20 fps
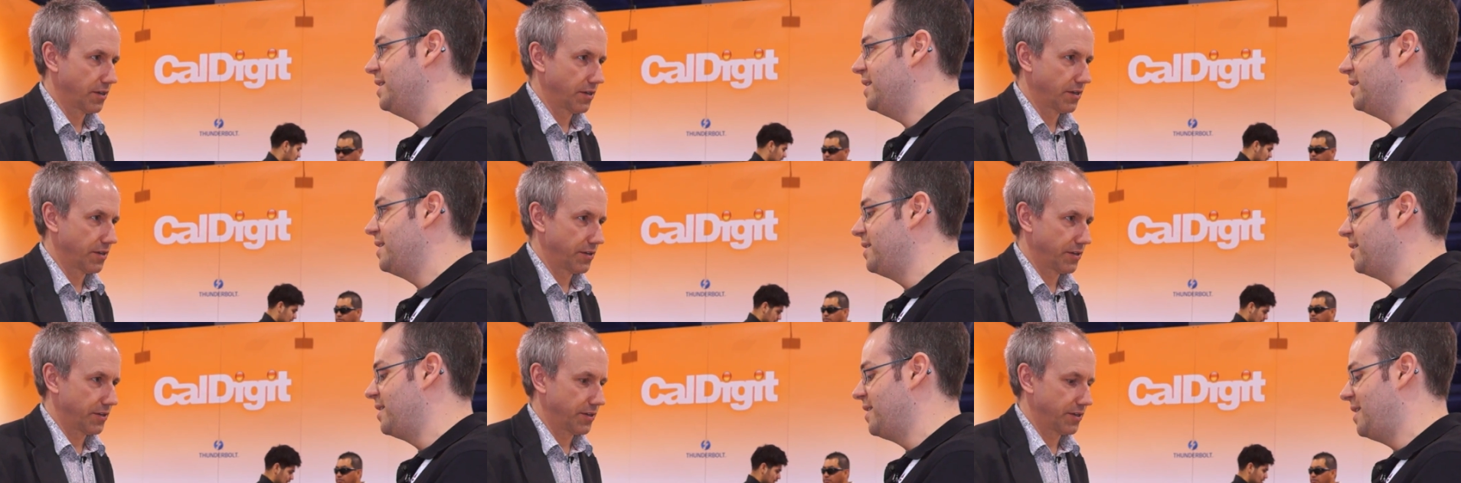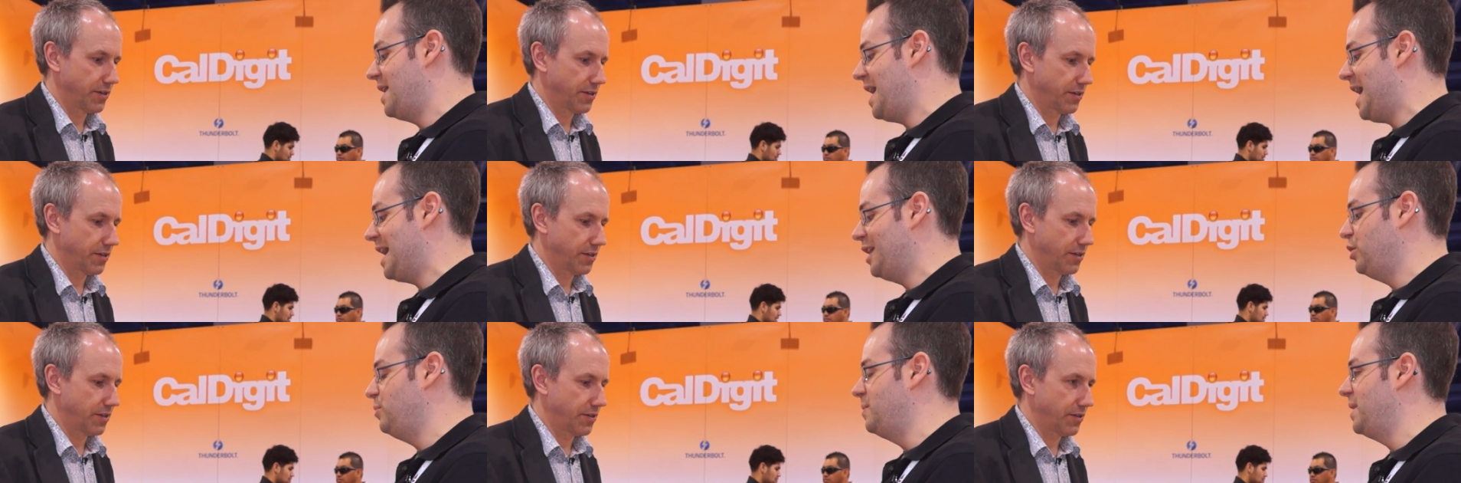Speaker 1: in an uh,
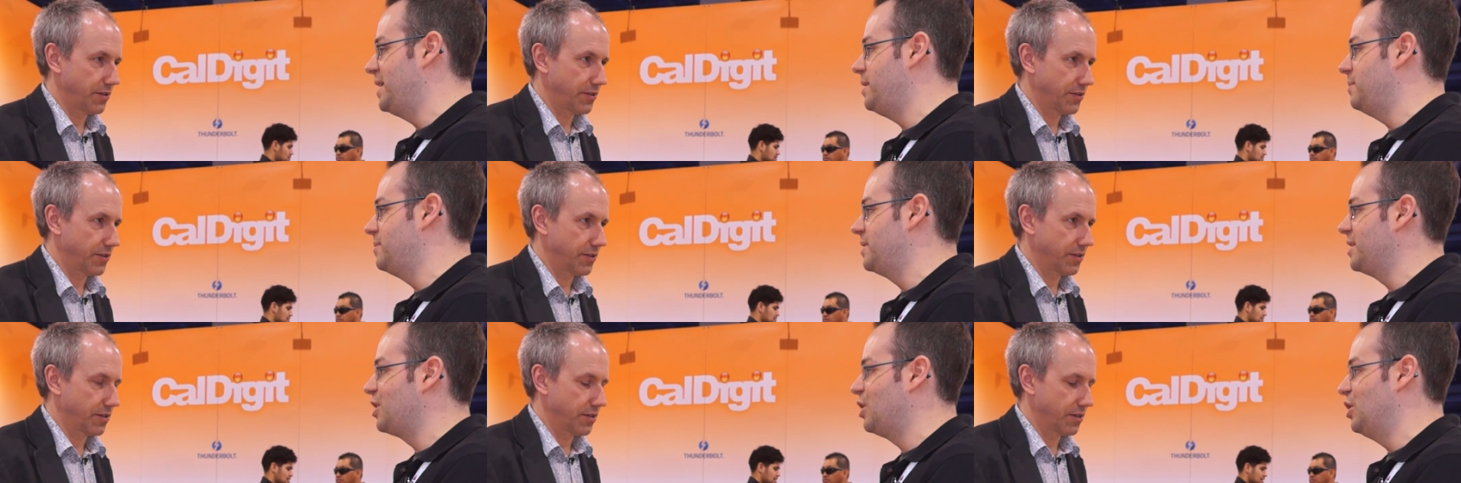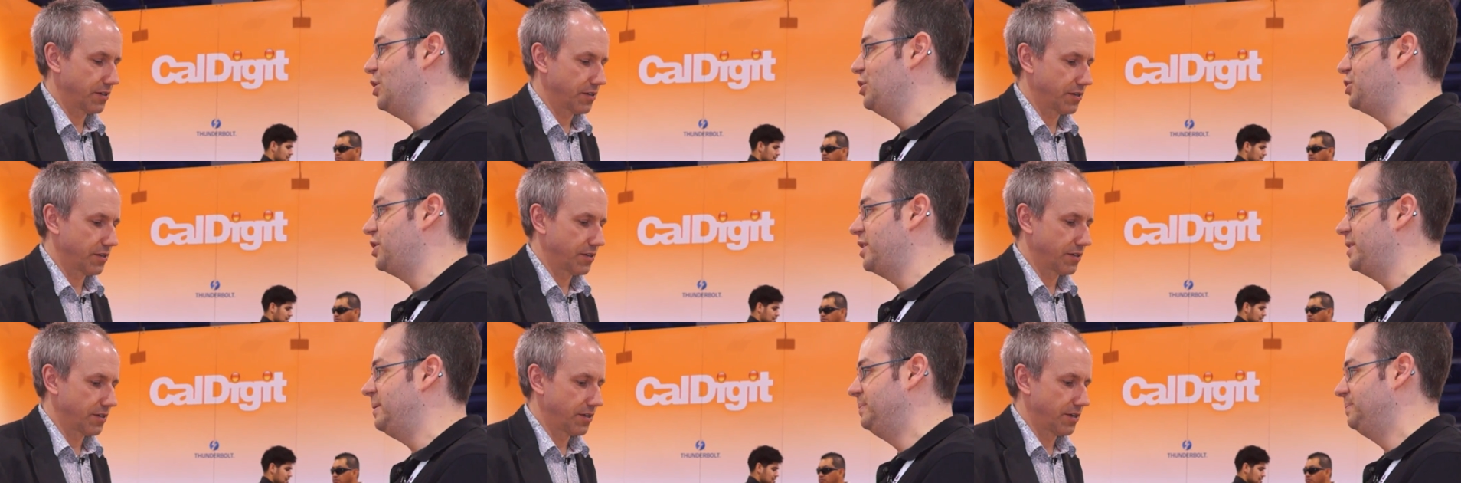aluminium
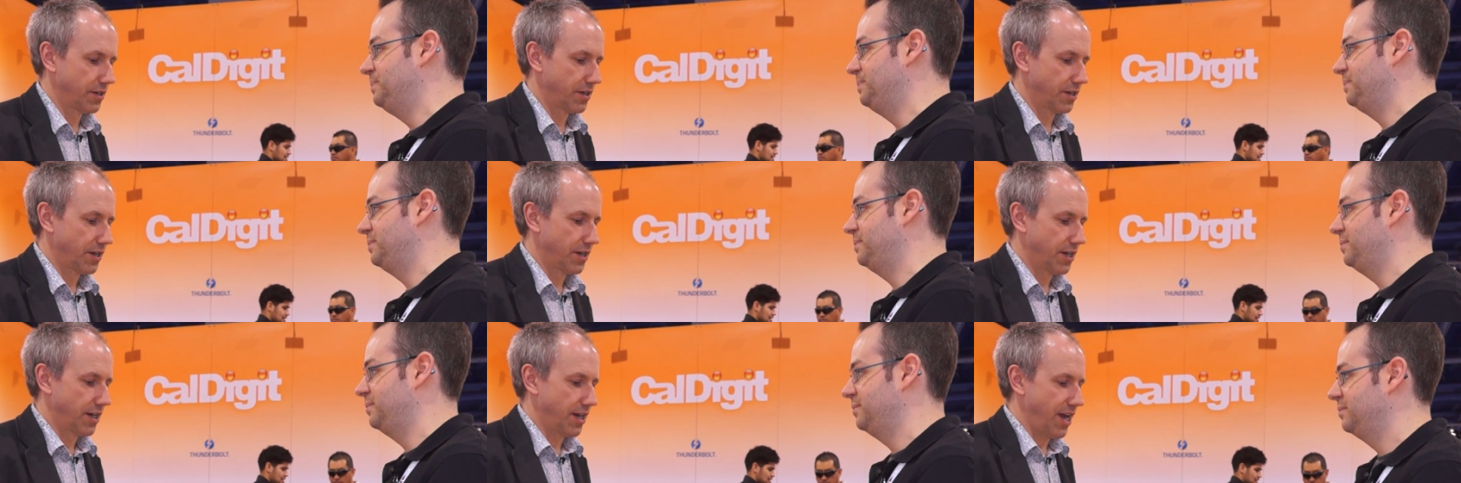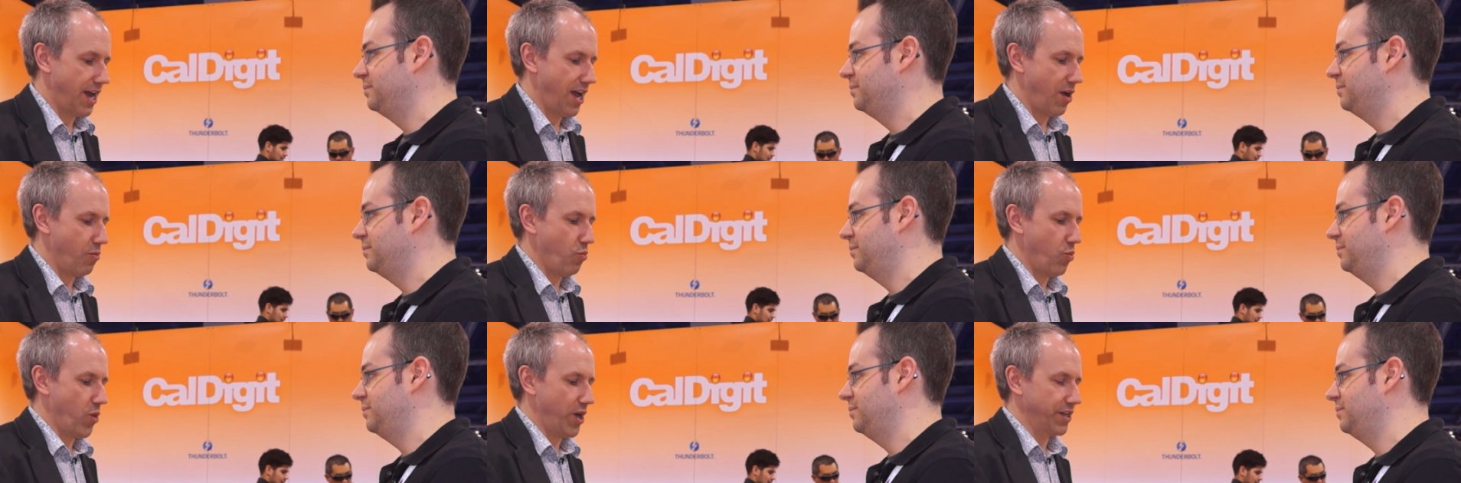enclosure.
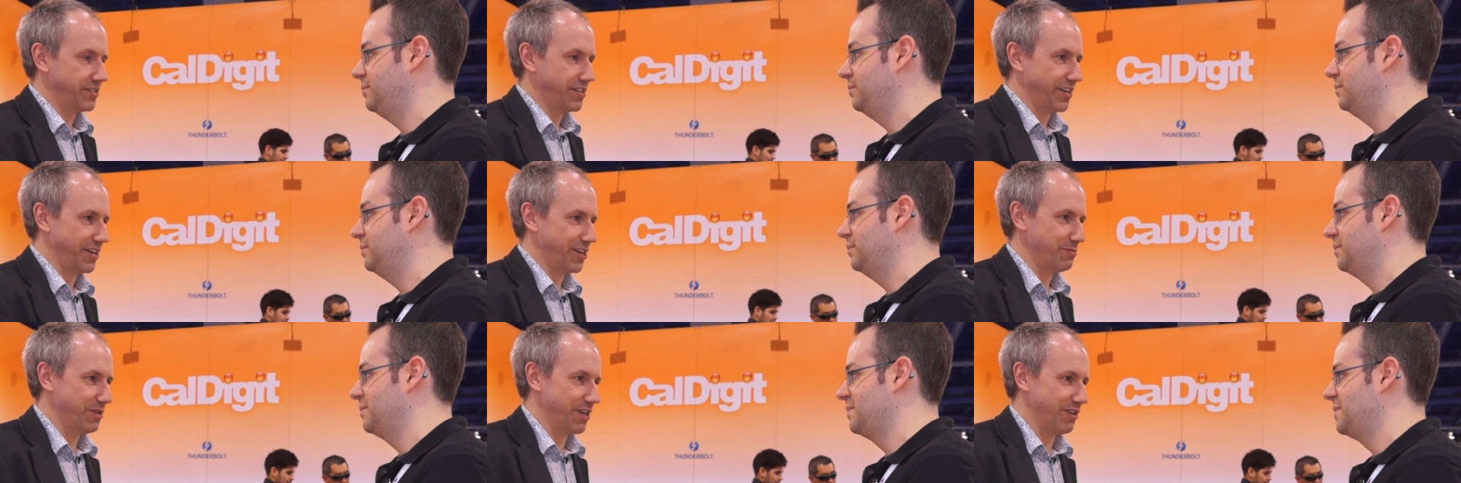
Speaker 2: And when's that going to